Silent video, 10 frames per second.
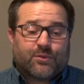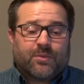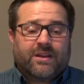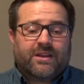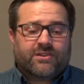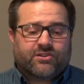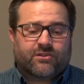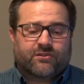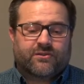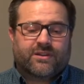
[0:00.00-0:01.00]
obedient
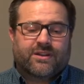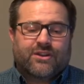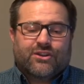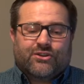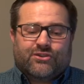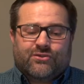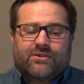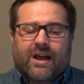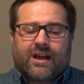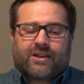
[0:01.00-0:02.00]
children, do
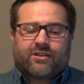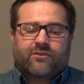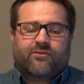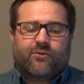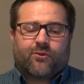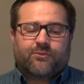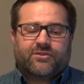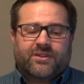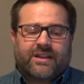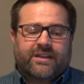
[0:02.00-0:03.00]
not conform
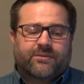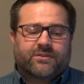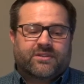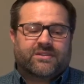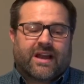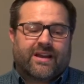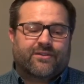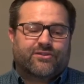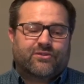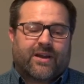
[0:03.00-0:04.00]
to the evil
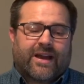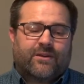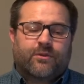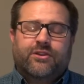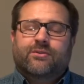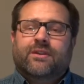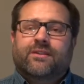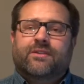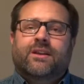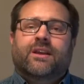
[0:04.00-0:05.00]
desires you had when you
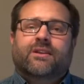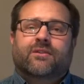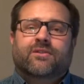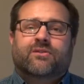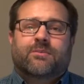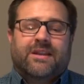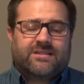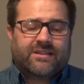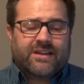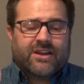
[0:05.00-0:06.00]
lived in ignorance. So
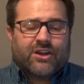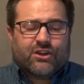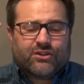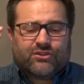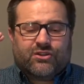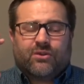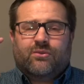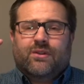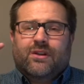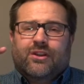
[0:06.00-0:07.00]
basically, don't